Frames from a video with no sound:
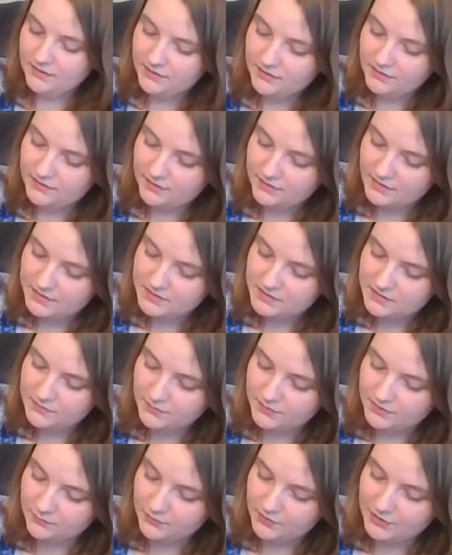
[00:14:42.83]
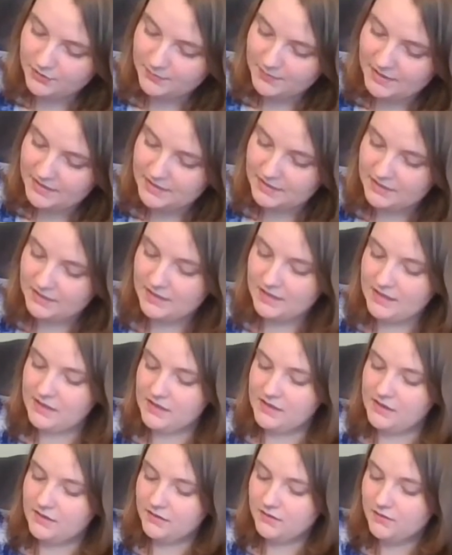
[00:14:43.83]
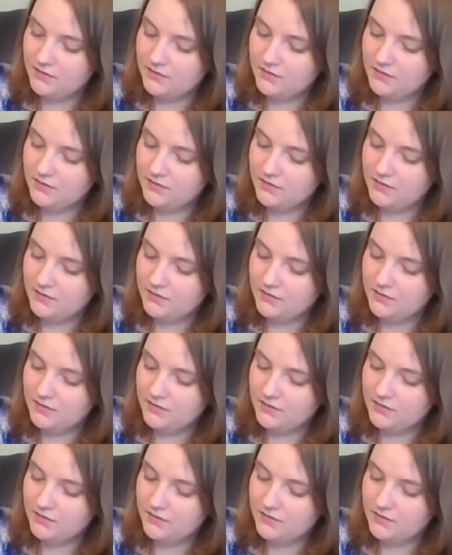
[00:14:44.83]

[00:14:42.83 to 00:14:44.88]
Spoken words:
In this one, we're making a